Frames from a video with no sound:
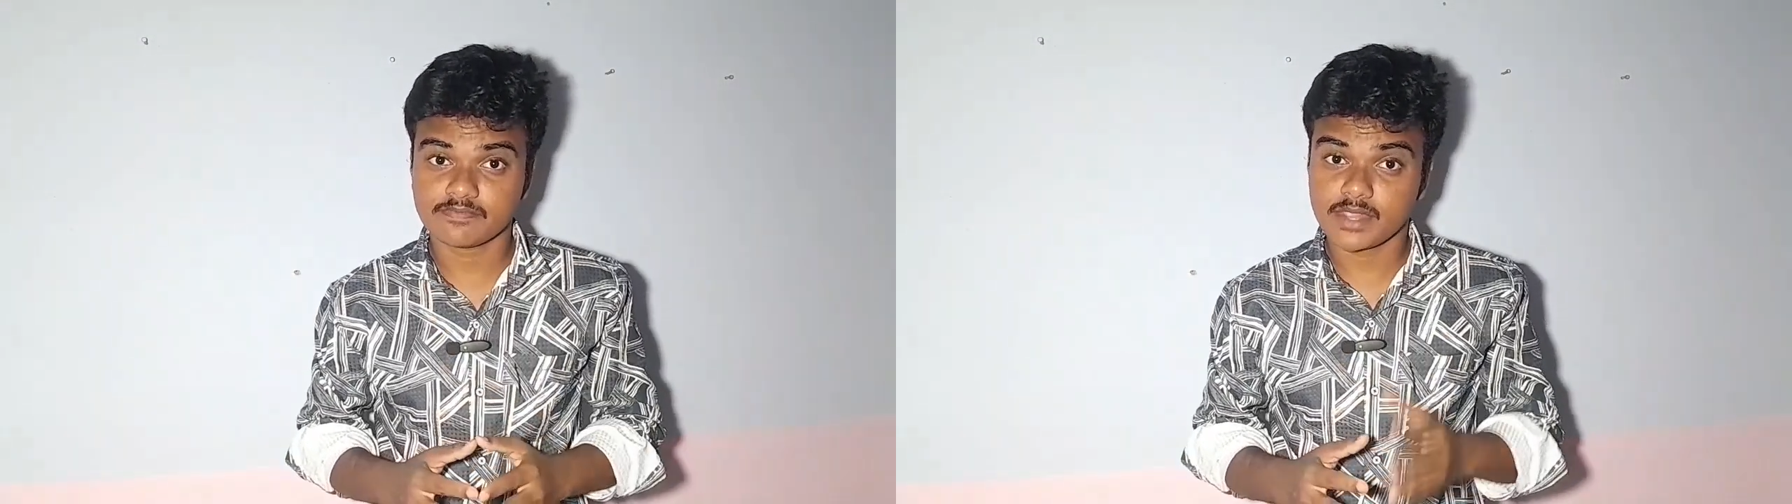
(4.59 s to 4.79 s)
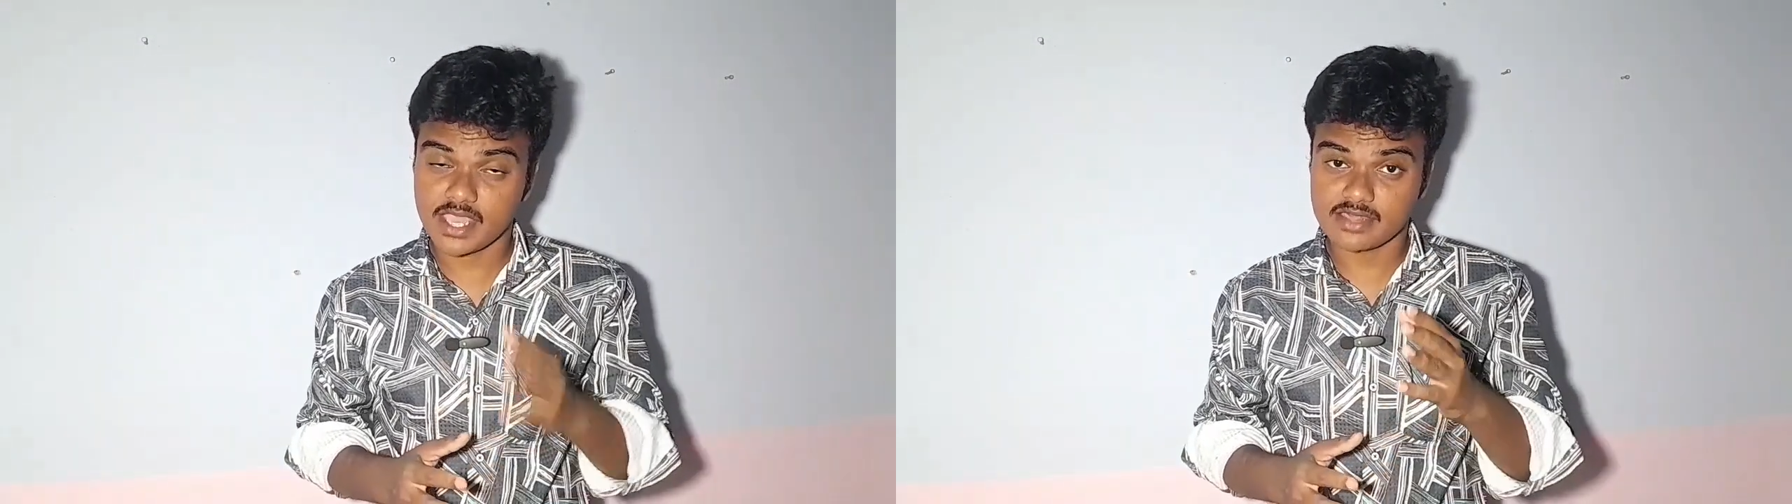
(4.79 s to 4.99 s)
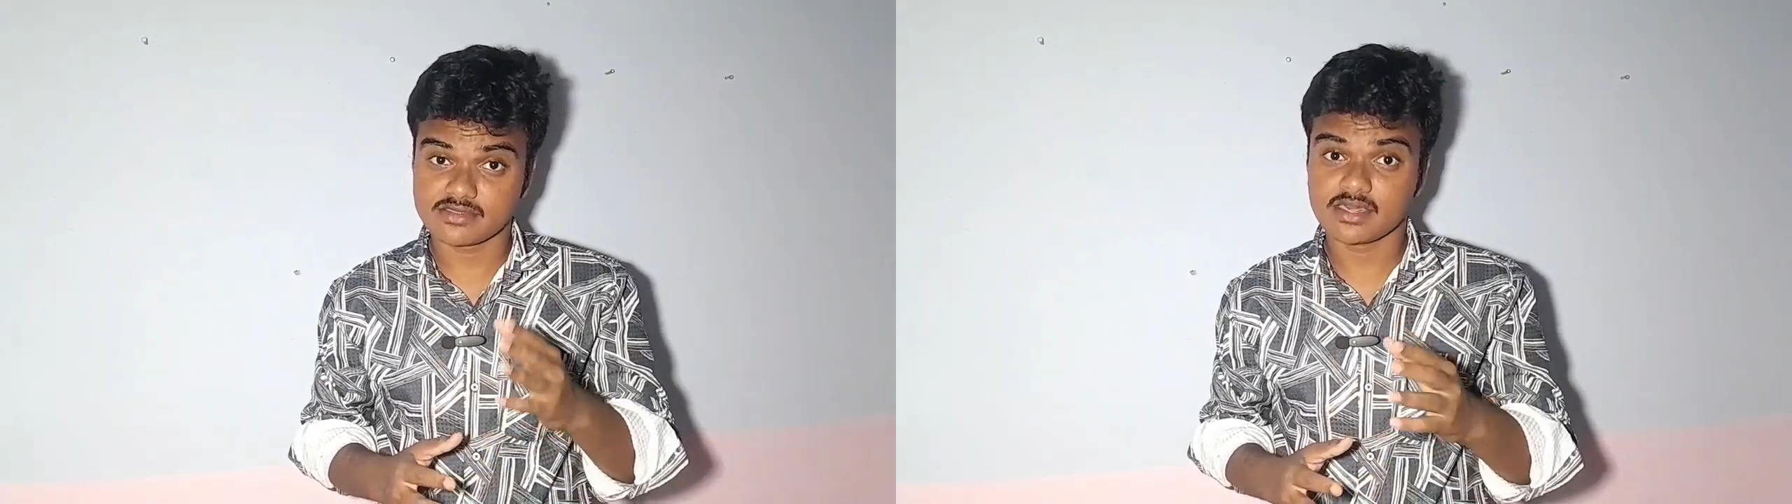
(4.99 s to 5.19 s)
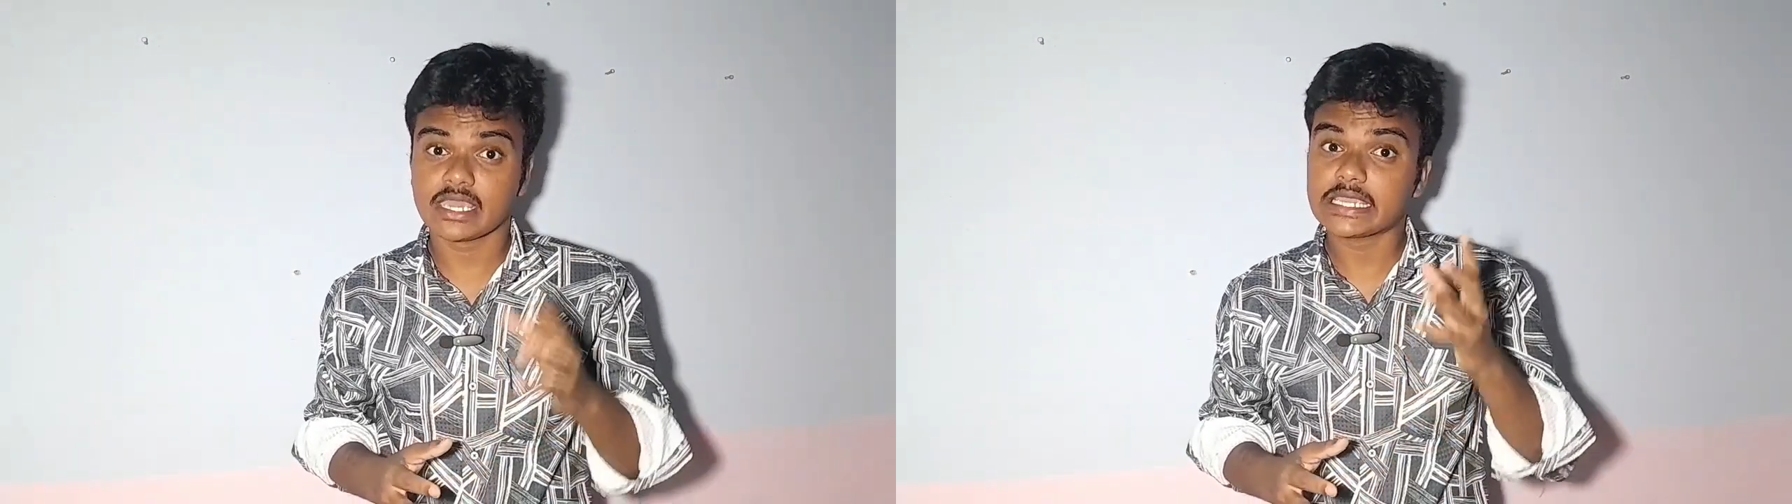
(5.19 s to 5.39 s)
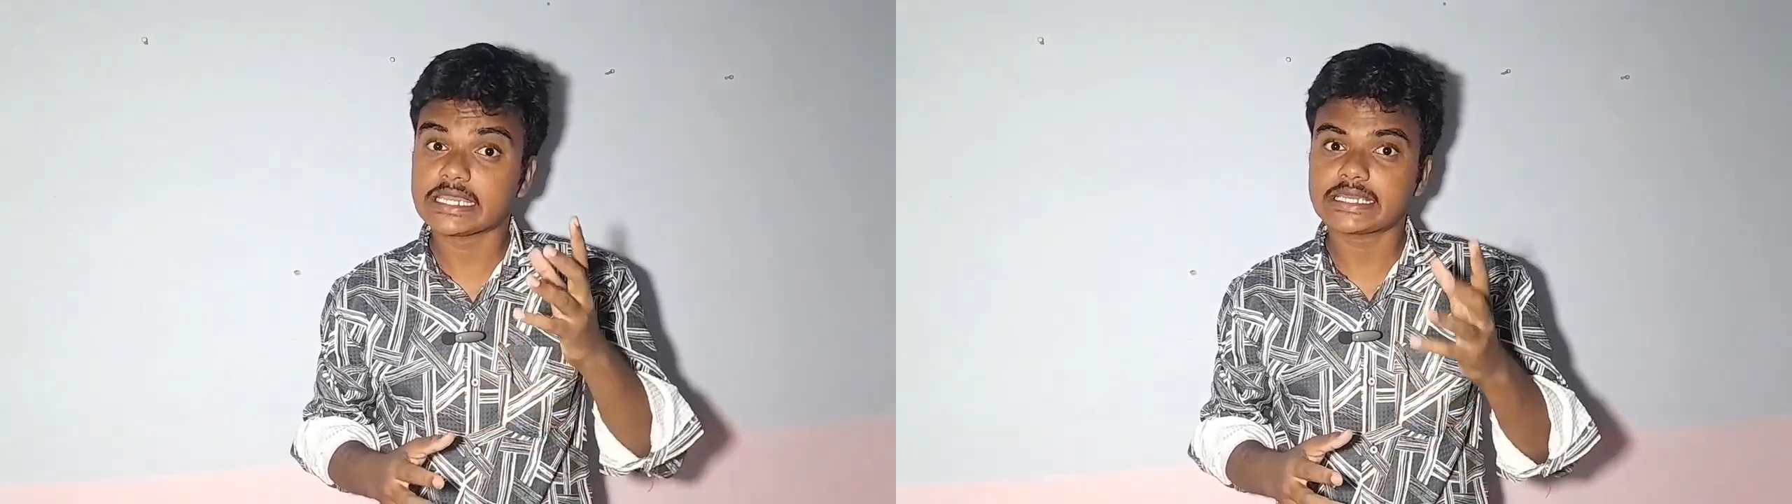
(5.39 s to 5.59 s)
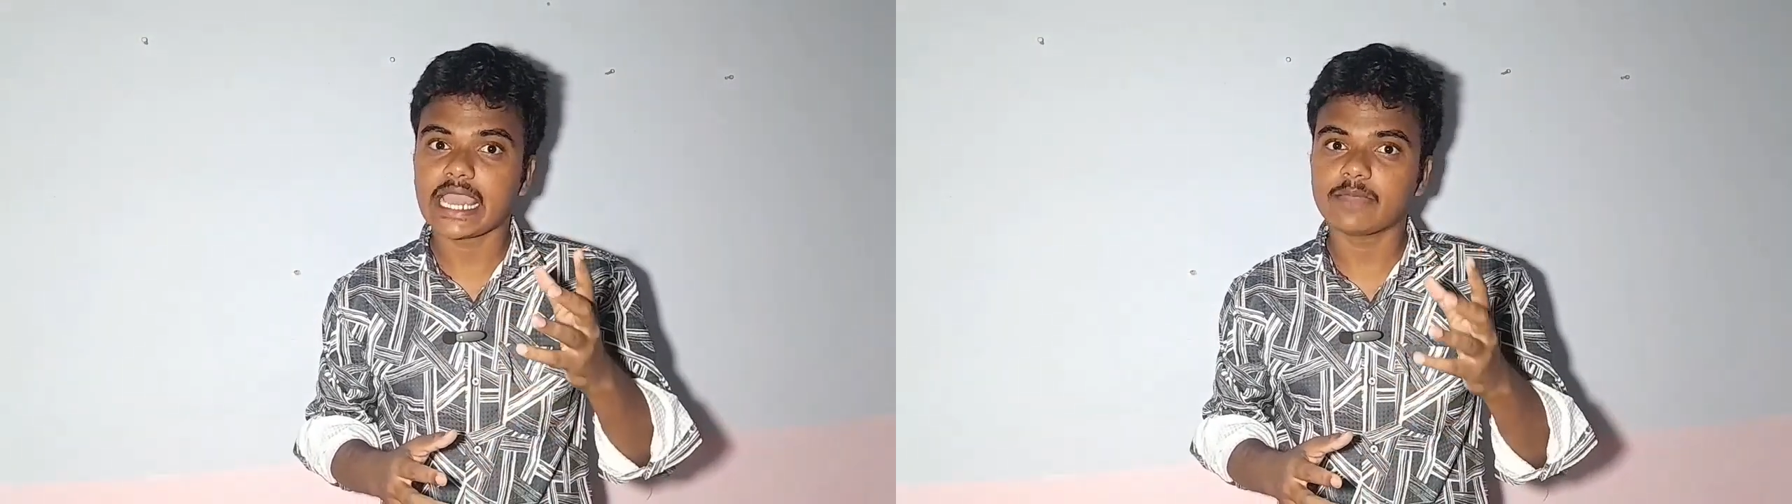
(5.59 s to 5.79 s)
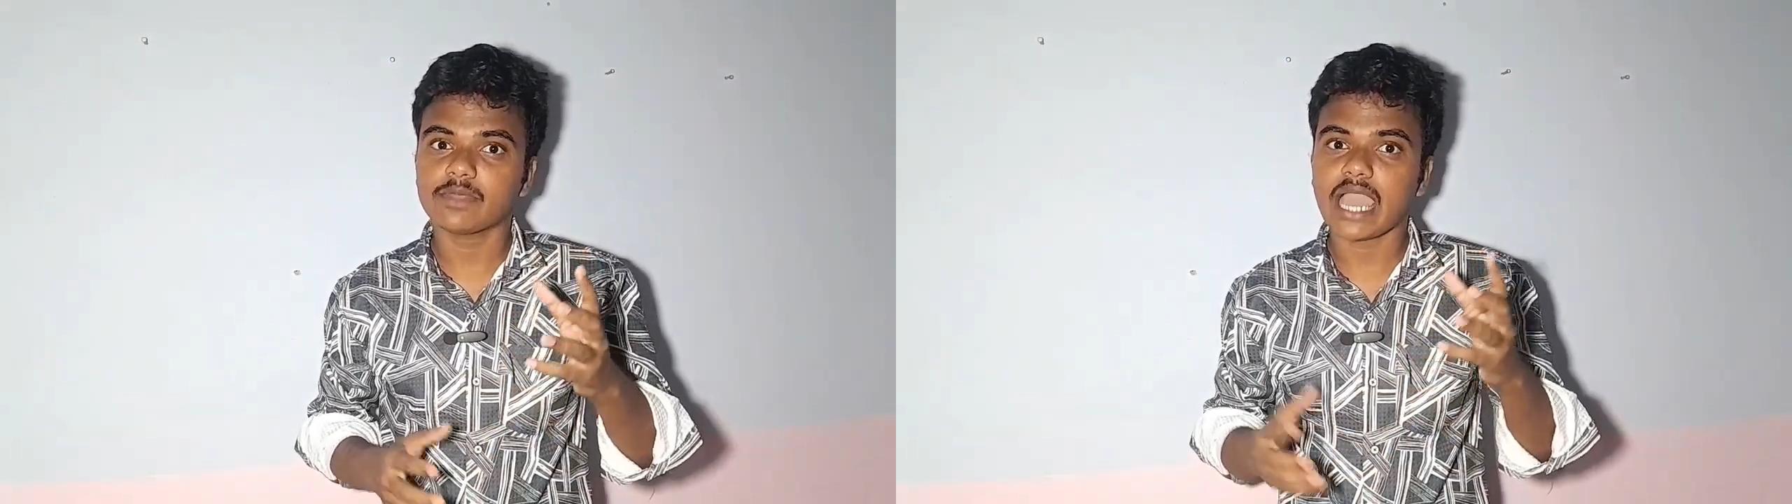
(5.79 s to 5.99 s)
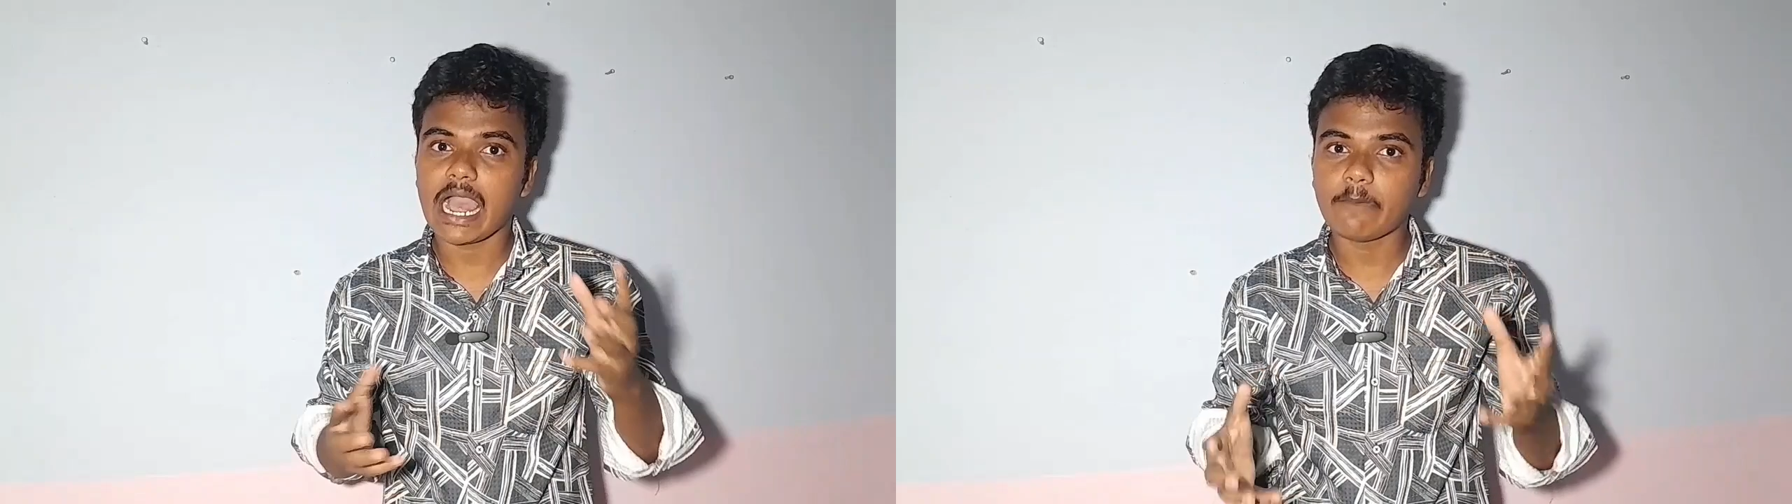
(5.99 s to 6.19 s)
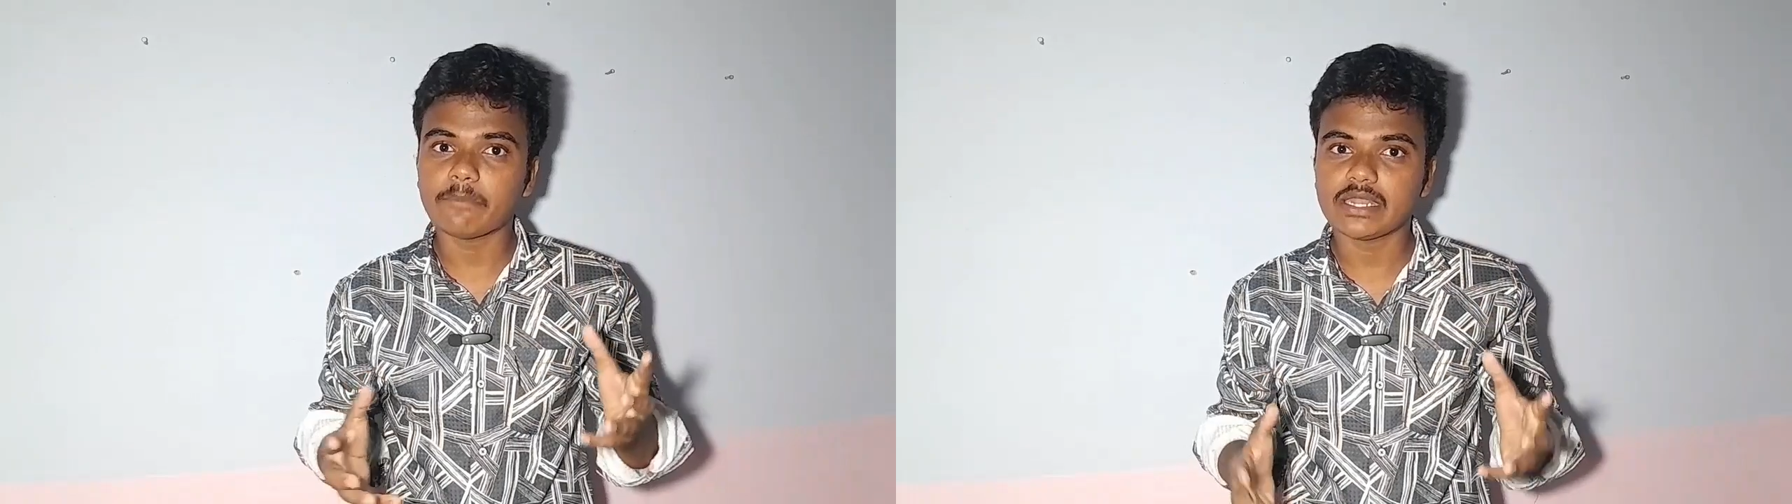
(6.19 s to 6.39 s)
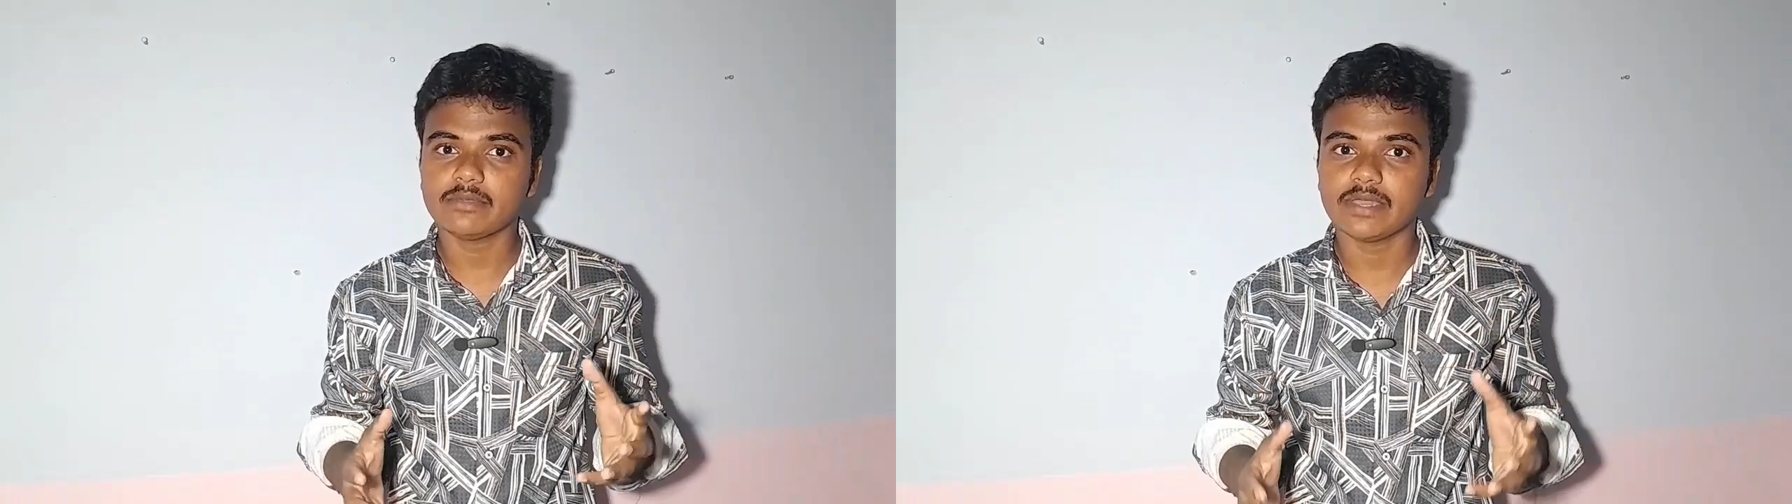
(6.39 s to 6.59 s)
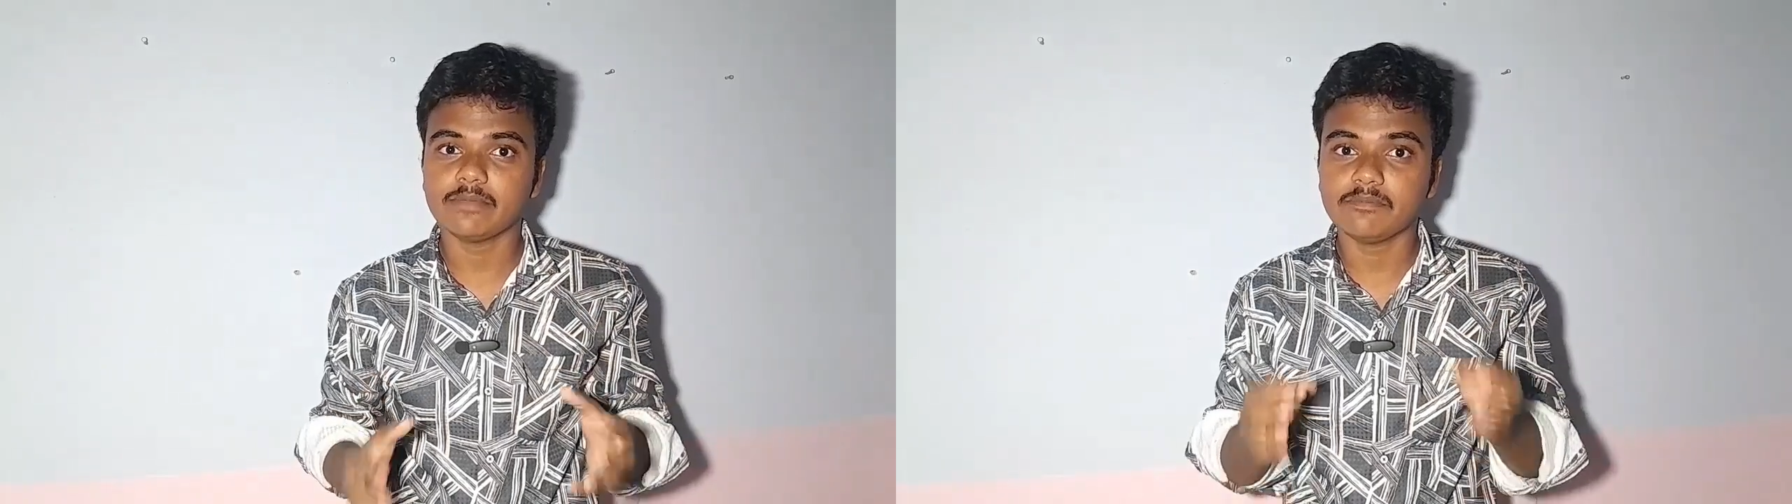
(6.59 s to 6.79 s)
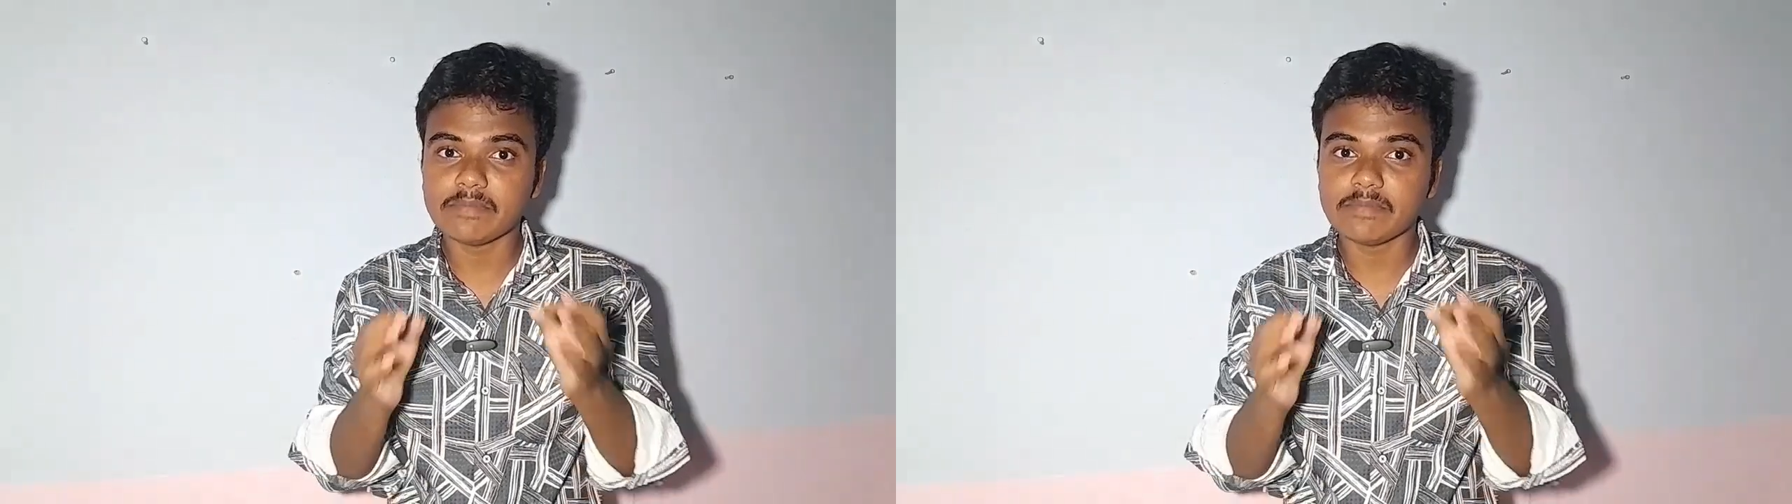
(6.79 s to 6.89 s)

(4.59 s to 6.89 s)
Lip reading: Yes, it can be happened by